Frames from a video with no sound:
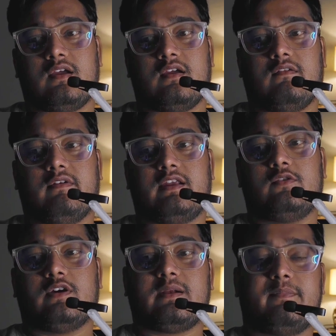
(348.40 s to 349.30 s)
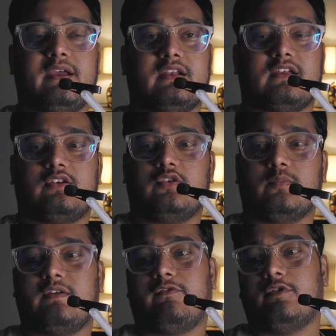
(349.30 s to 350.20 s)
When you are a beginner, you may
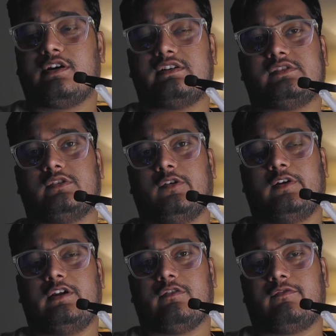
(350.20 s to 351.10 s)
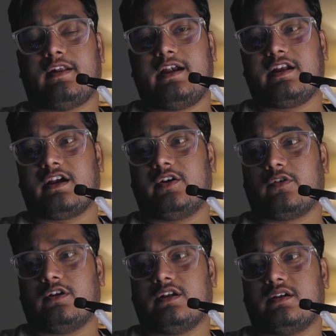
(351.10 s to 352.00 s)
focus only on flight
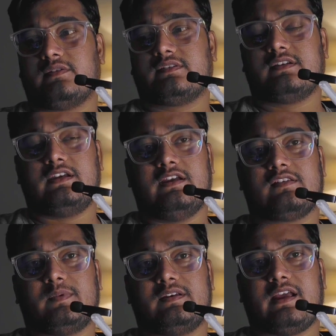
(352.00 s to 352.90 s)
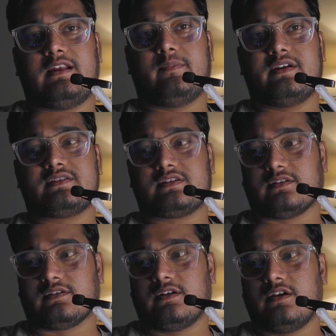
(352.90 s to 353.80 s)
controllers, ESP
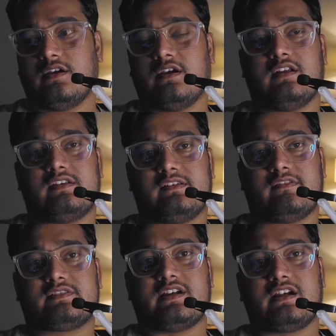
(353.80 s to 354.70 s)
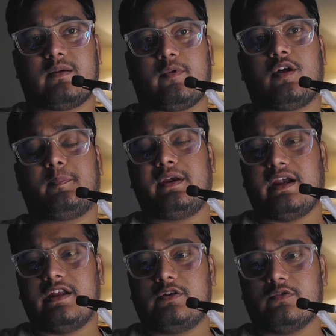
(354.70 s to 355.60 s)
calibration, receiver setup, or
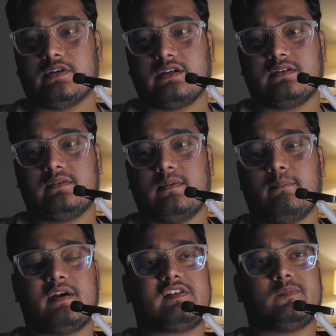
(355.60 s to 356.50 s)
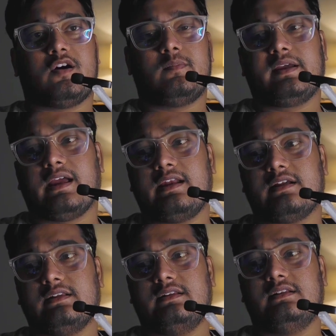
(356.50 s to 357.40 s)
PID tuning. But small
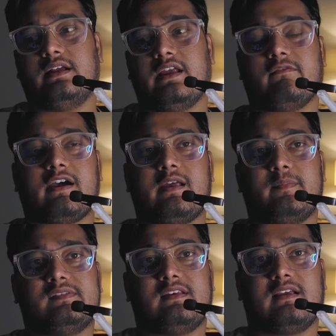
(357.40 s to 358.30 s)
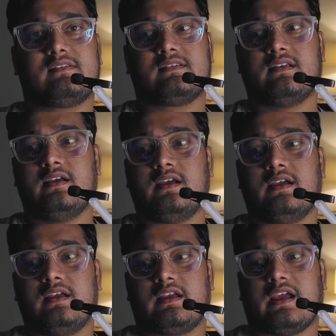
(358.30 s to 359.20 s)
mechanical and wire mistakes
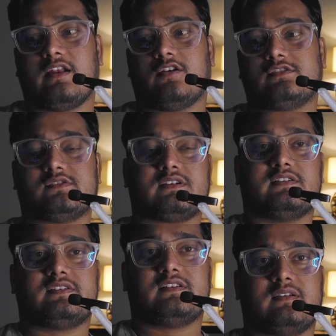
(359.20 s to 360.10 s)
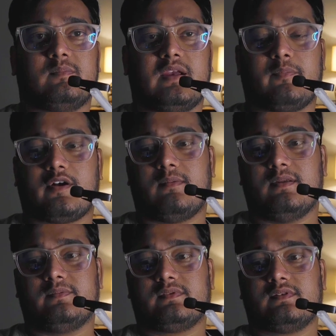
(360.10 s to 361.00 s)
can also cause big
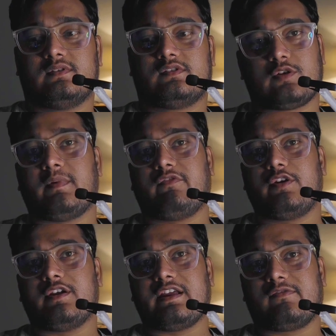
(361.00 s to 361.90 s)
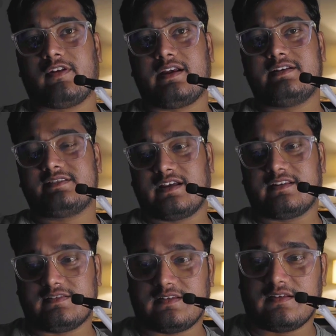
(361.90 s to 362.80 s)
problems. So before your next flight, check
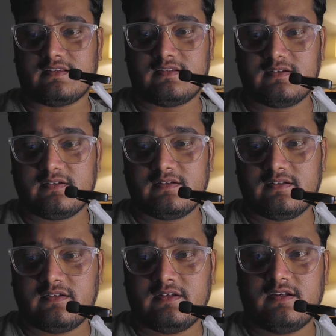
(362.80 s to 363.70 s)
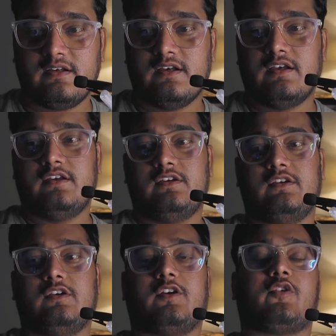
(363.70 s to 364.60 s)
these things.
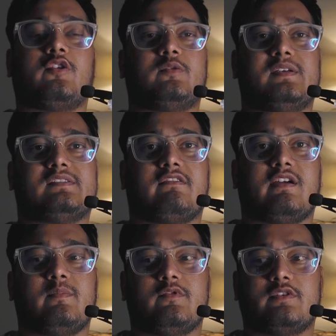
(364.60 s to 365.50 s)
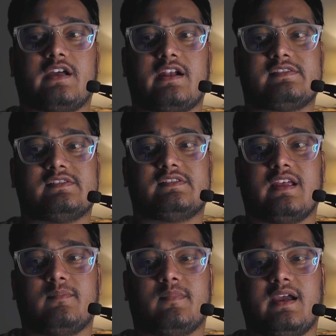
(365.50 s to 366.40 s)
Your drone may survive more crashes than
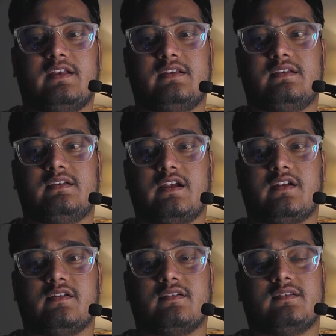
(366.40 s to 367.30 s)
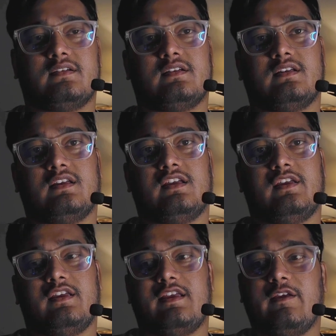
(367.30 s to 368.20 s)
mine did.
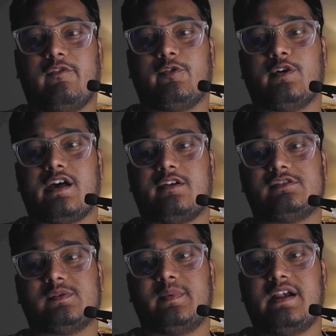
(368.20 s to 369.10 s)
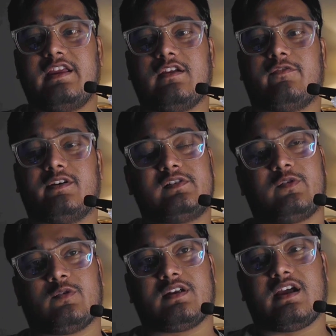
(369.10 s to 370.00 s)
If you are also building your first
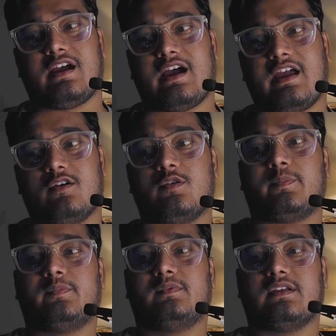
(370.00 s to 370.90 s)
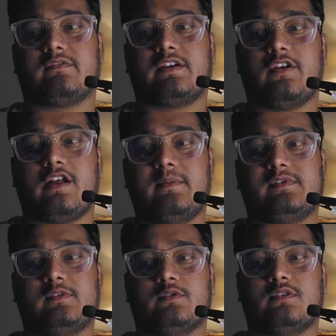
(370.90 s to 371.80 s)
drone, I hope the video helps
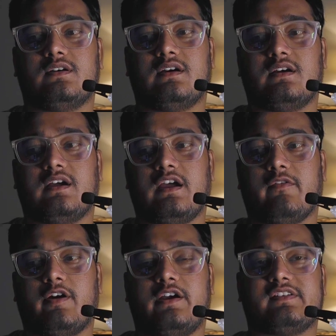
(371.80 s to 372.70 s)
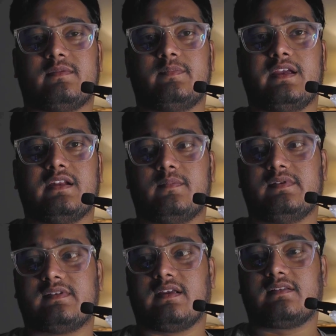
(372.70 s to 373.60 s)
you avoid some beginner
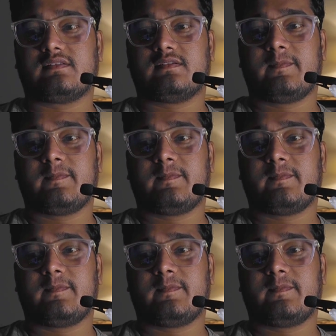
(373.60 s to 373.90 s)
mistakes.